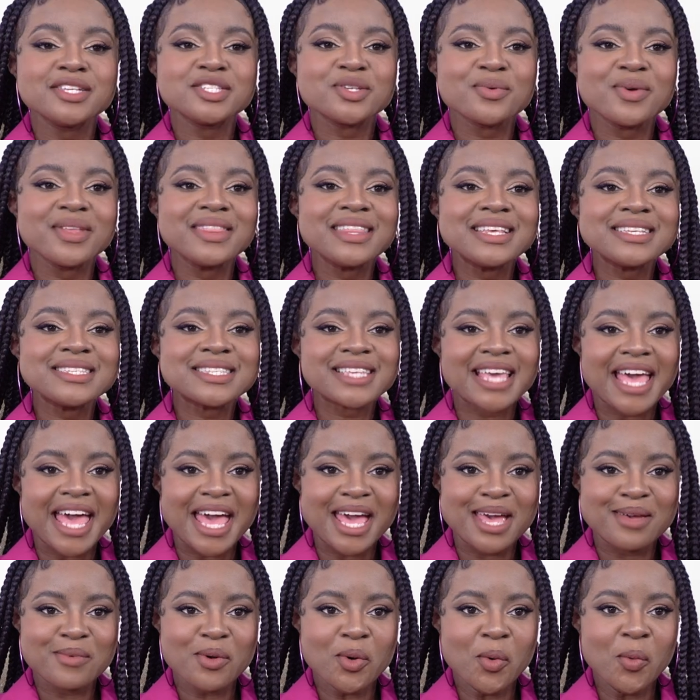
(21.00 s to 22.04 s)
So in this
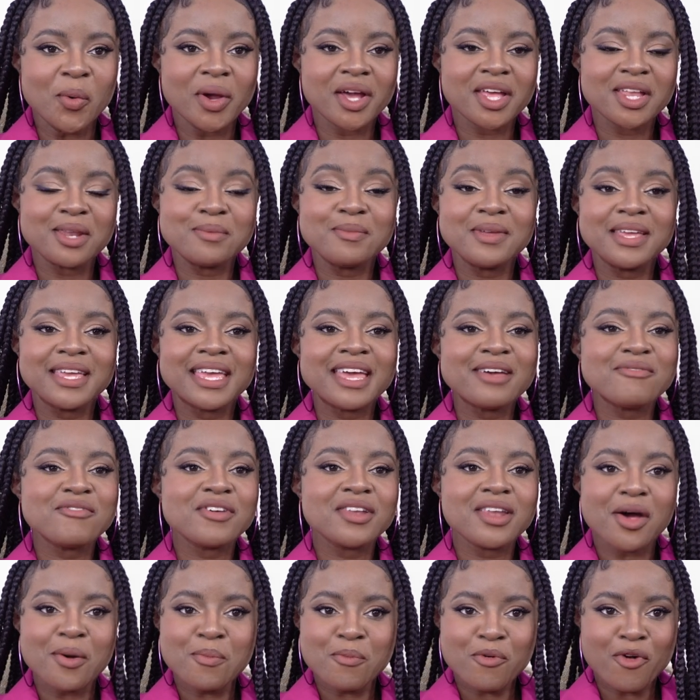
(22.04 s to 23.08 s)
game, we're going to be given a